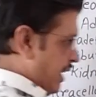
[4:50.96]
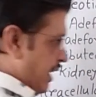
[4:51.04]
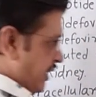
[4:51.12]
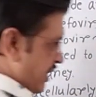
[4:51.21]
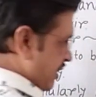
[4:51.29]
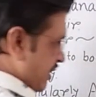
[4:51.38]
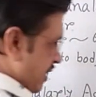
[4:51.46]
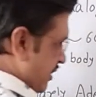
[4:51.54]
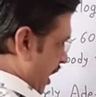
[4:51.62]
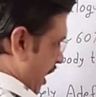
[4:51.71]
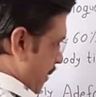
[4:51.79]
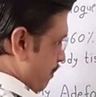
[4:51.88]
At
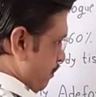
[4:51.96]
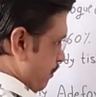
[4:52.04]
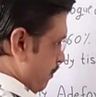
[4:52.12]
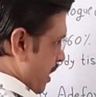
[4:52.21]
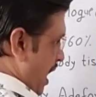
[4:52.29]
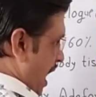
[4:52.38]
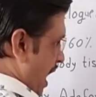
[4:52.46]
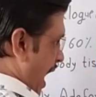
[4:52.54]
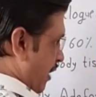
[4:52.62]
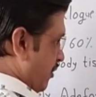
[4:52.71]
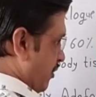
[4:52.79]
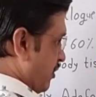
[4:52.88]
this step,
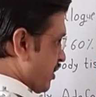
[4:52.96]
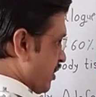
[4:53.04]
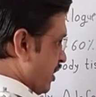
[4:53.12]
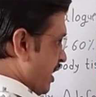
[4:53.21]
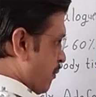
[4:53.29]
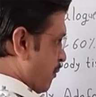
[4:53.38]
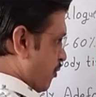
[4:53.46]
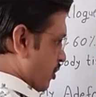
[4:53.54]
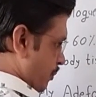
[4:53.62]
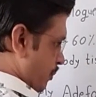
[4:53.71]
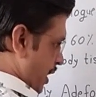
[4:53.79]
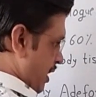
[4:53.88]
adenosine
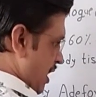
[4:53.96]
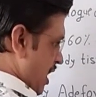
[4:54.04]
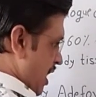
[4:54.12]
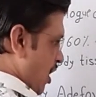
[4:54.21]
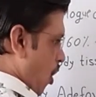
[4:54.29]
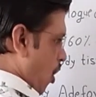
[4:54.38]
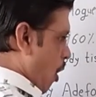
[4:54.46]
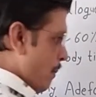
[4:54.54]
diphosphate